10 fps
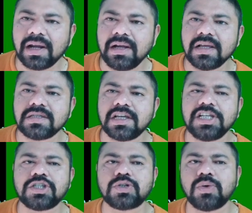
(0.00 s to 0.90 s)
radius
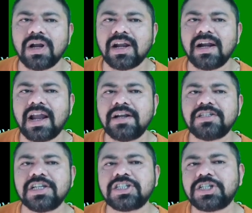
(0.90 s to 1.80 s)
is two hundred
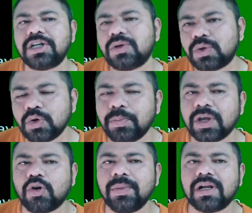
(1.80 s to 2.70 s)
sixty-two
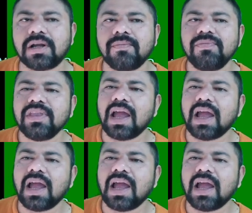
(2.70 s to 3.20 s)
picometer.